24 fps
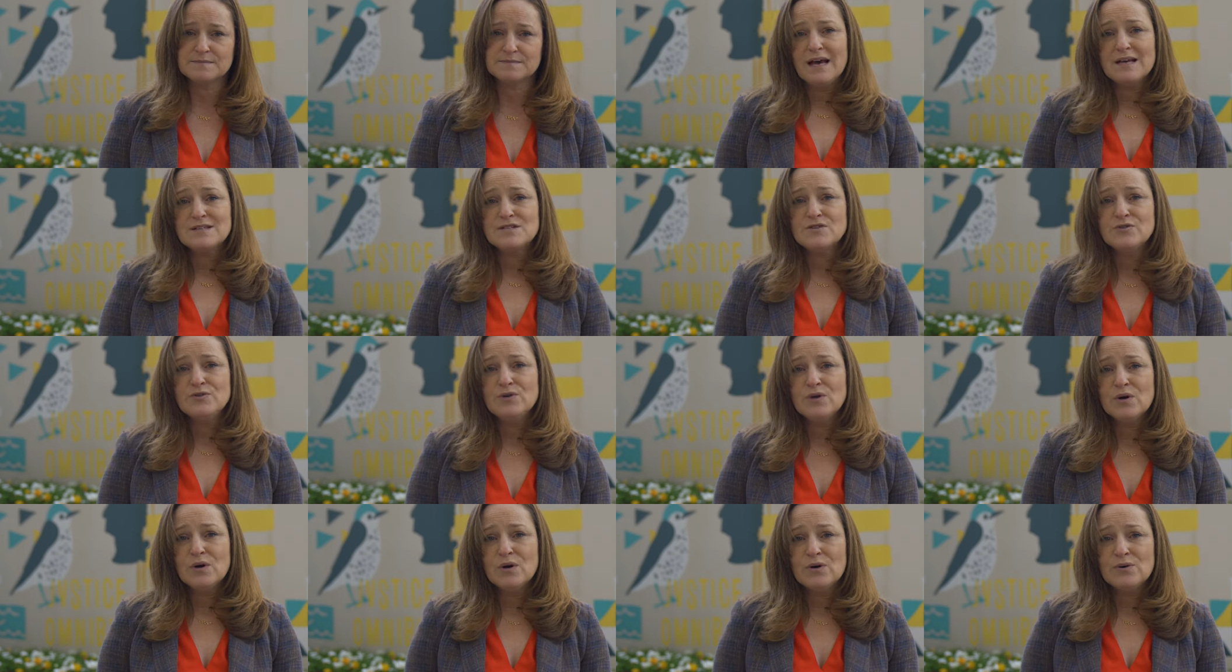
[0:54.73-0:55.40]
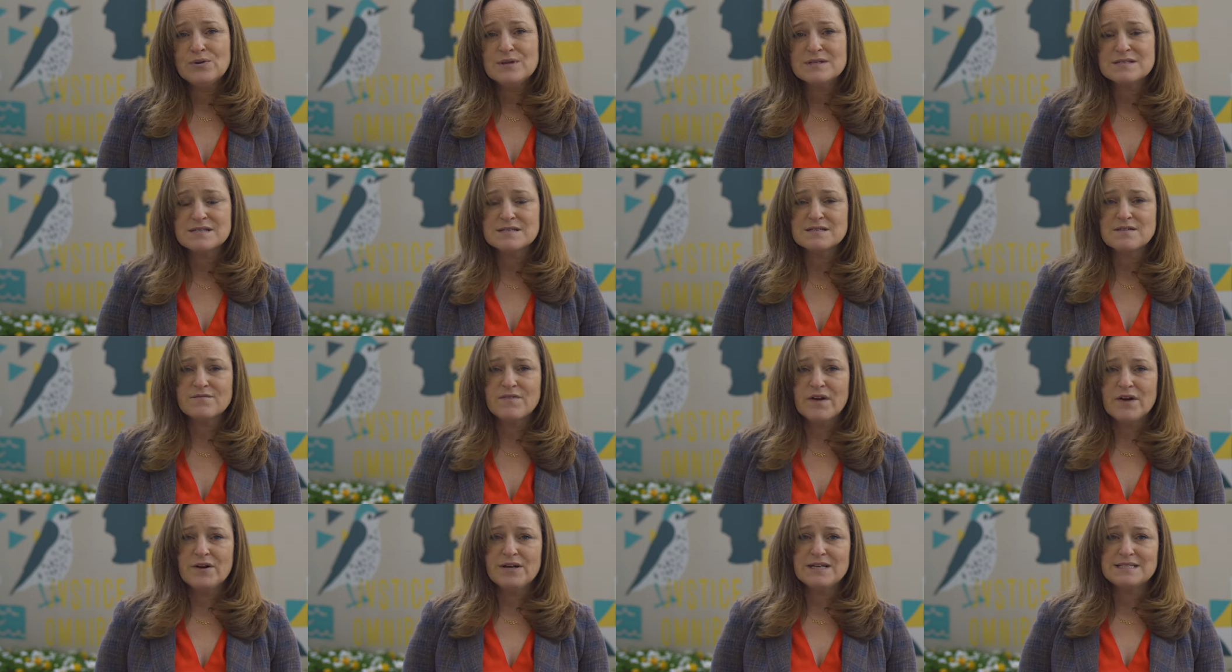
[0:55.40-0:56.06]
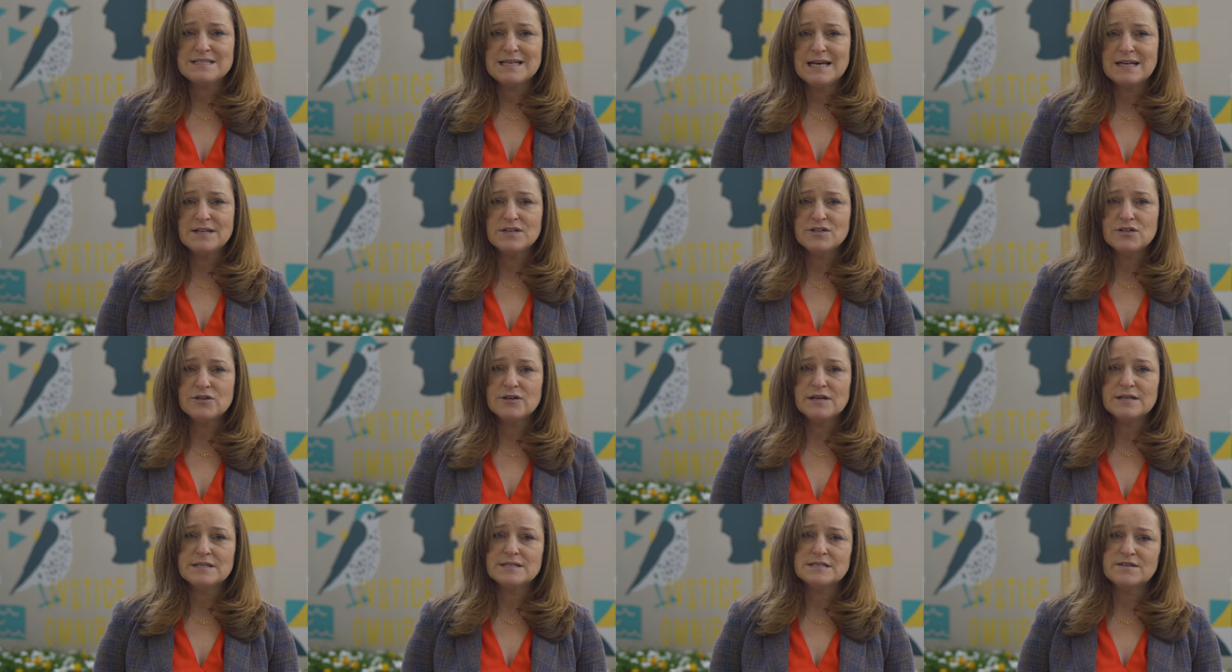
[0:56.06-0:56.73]
As you know, this is a very
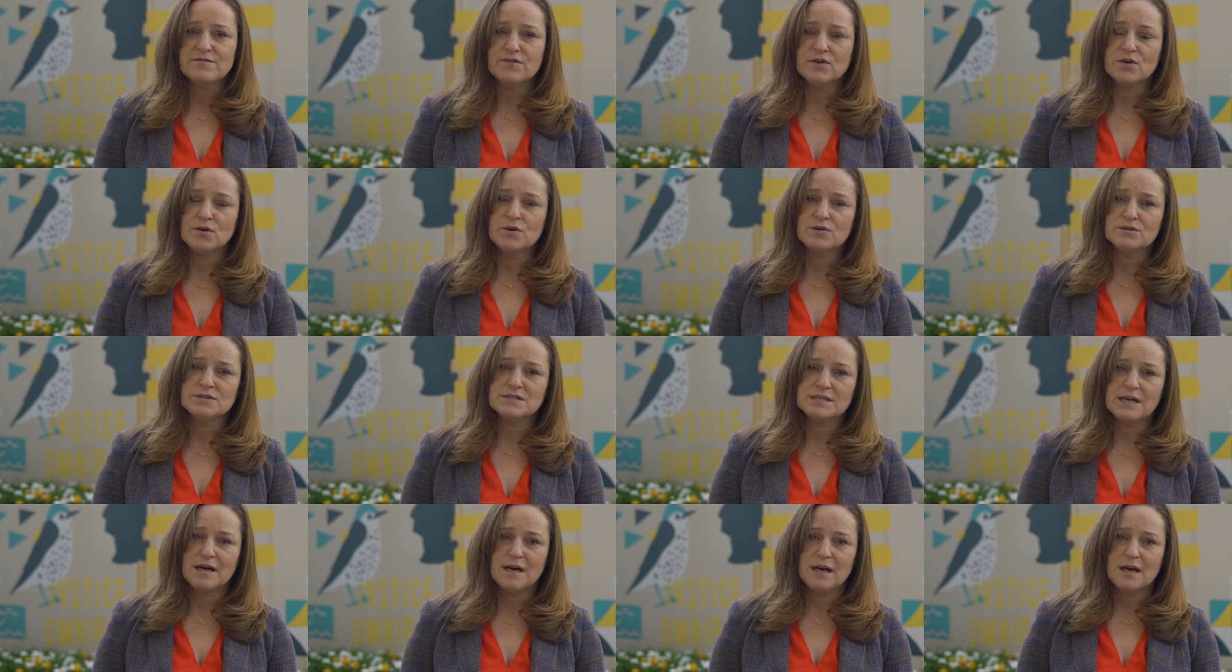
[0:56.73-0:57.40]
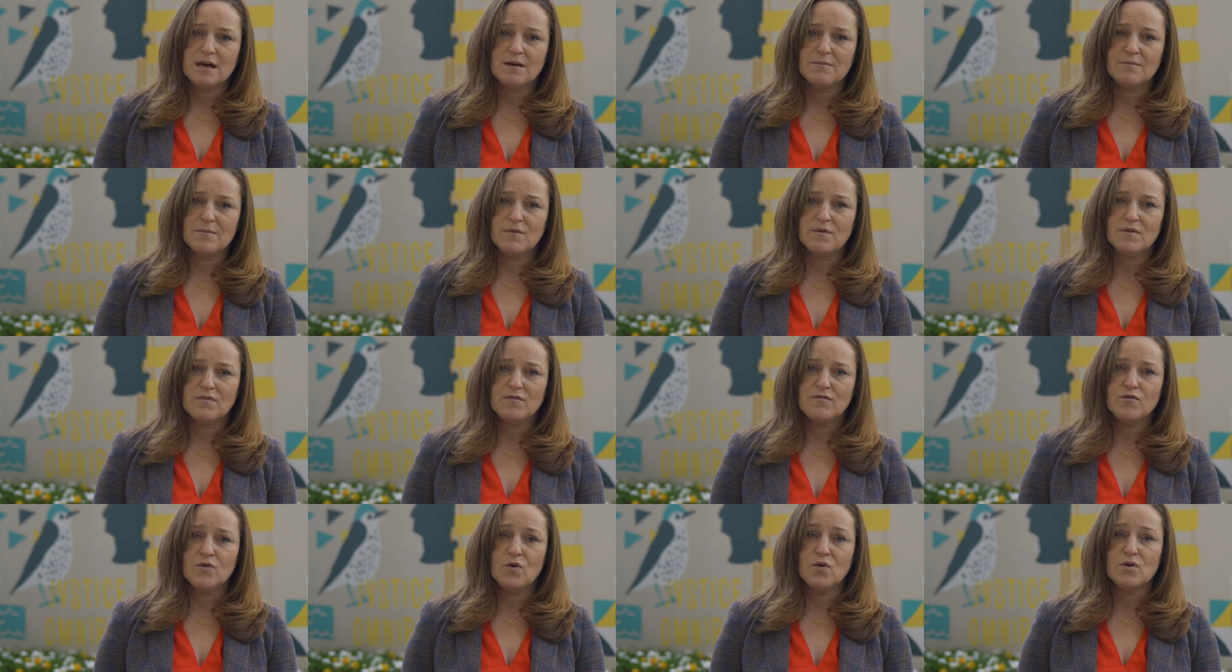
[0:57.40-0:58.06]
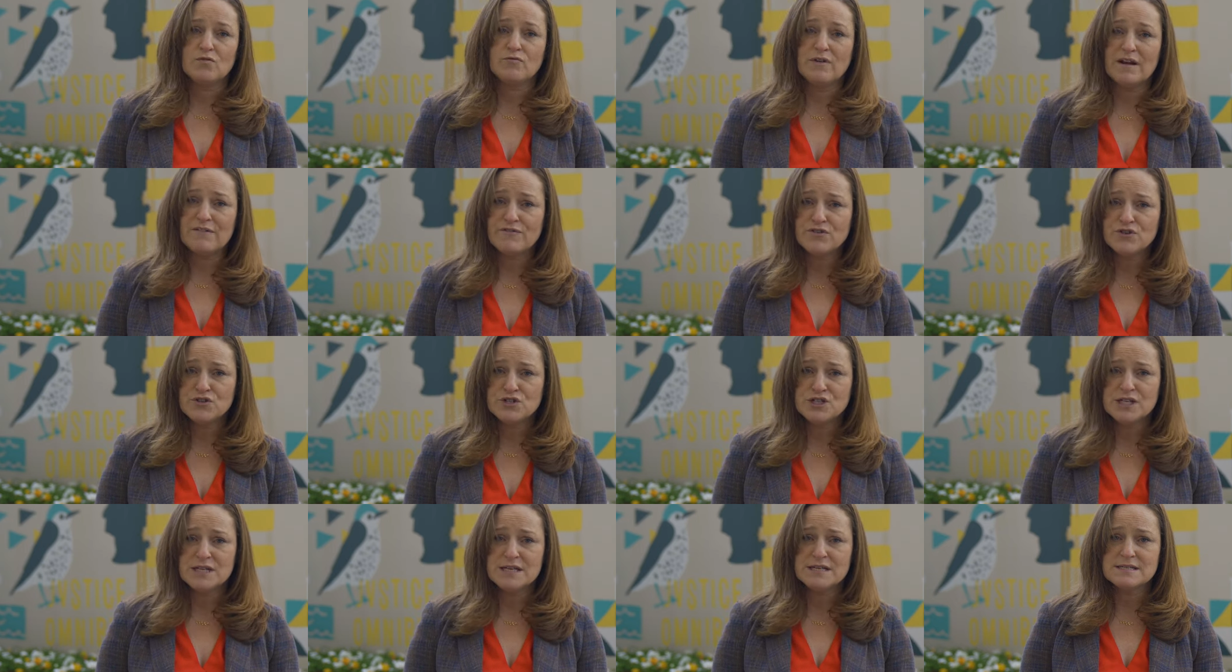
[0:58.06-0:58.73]
tender and difficult time for
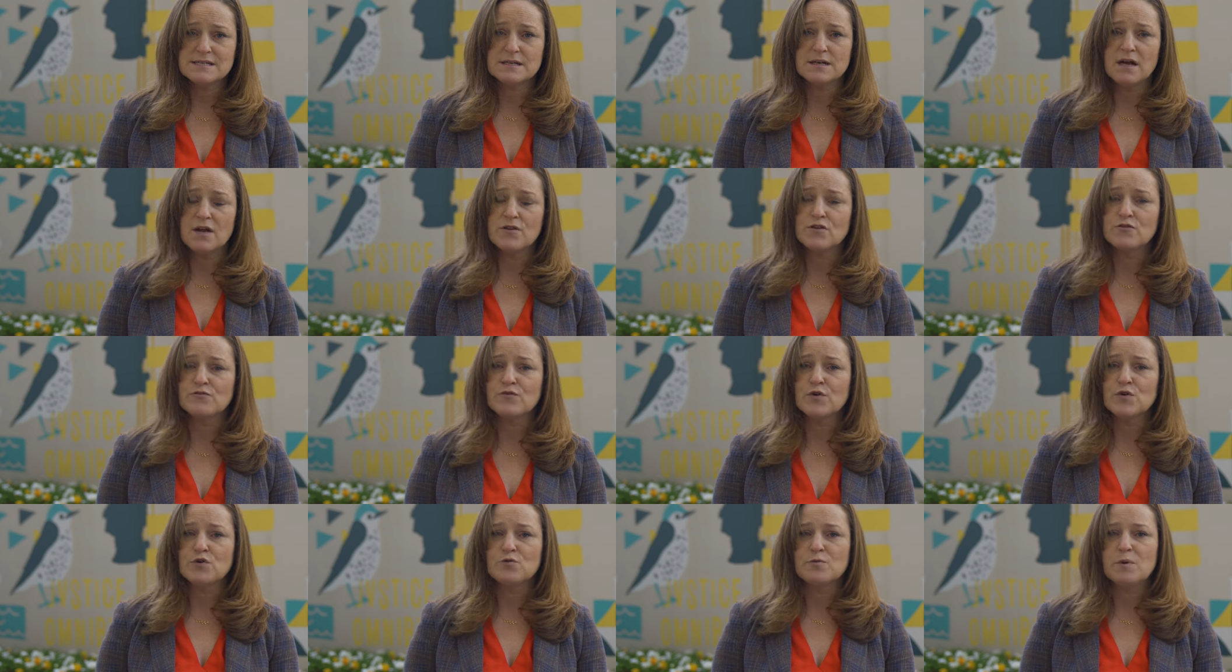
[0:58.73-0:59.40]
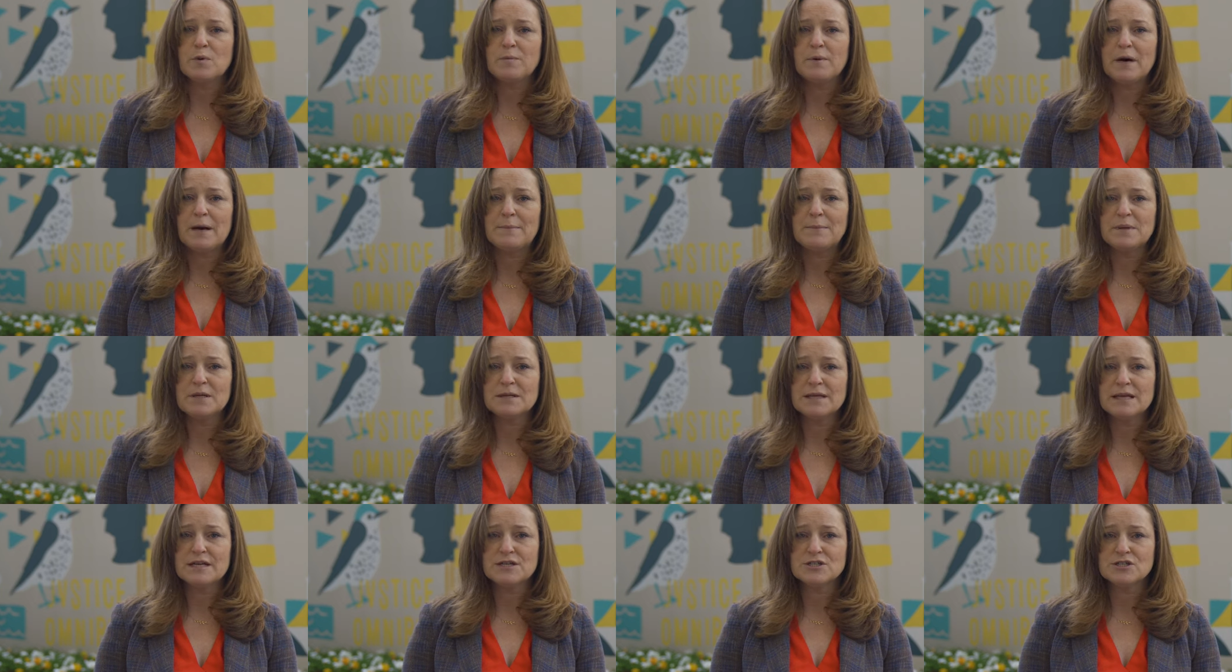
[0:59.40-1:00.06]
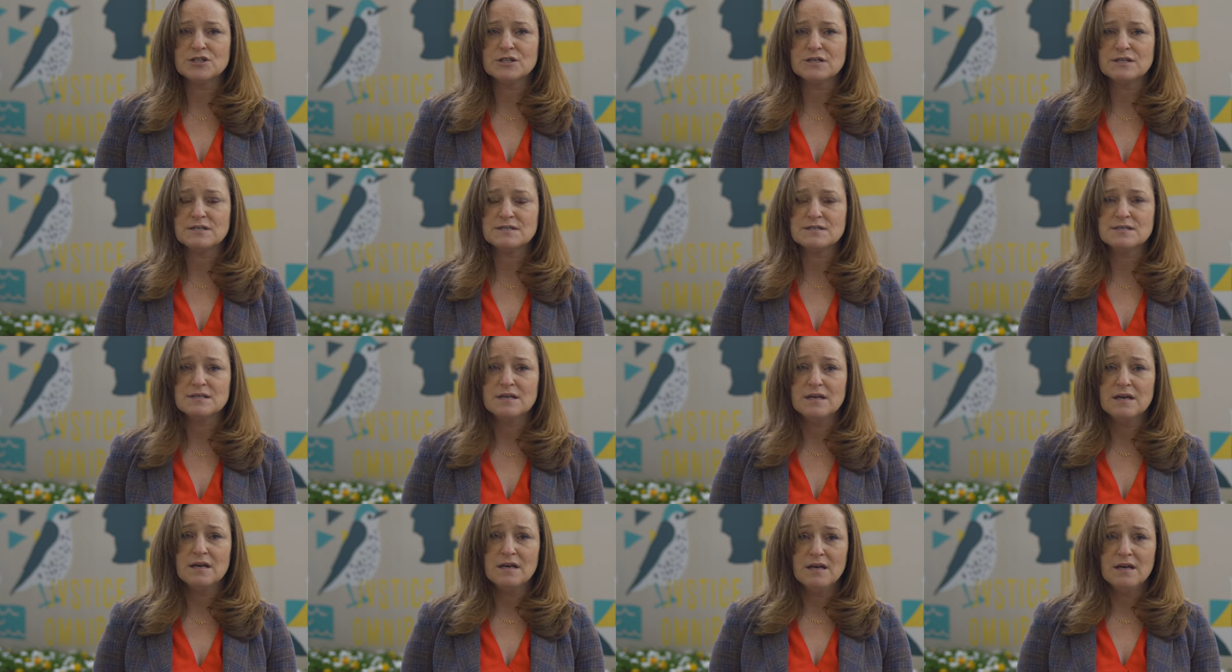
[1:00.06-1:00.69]
refugees and other vulnerable populations